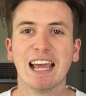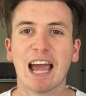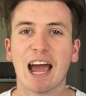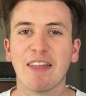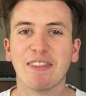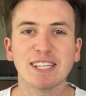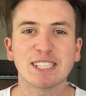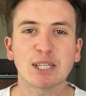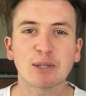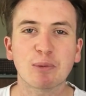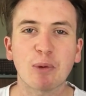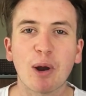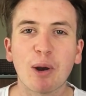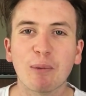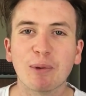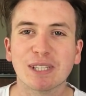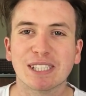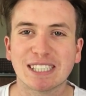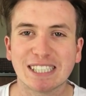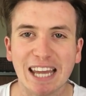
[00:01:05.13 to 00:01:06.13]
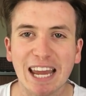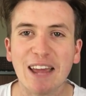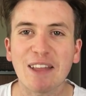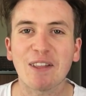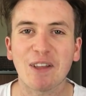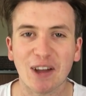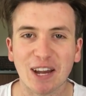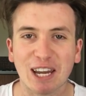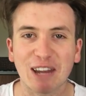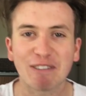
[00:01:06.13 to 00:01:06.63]
And this is what it would
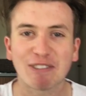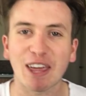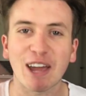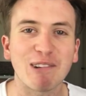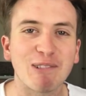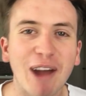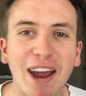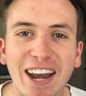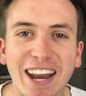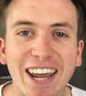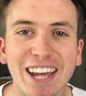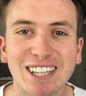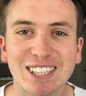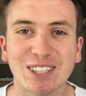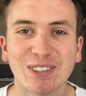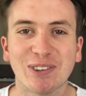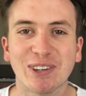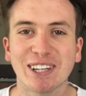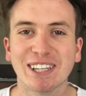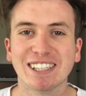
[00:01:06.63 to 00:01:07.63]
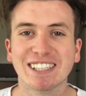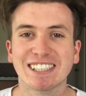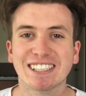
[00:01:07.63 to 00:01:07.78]
sound like if they ran out to it.